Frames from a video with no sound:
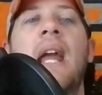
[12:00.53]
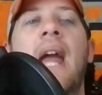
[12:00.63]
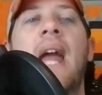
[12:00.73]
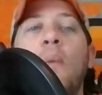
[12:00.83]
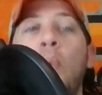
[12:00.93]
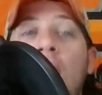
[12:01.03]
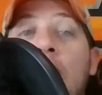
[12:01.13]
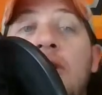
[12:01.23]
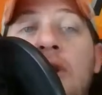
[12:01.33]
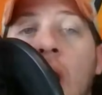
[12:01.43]
And we are
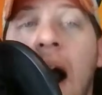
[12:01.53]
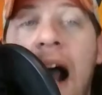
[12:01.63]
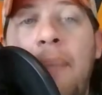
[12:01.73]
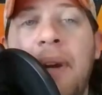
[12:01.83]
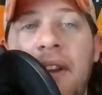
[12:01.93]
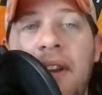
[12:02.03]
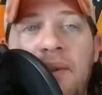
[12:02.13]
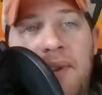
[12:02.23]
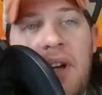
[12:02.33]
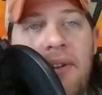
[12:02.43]
so happy that you
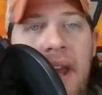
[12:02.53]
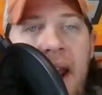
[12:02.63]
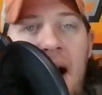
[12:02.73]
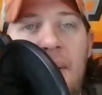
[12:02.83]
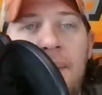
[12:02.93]
figured that out.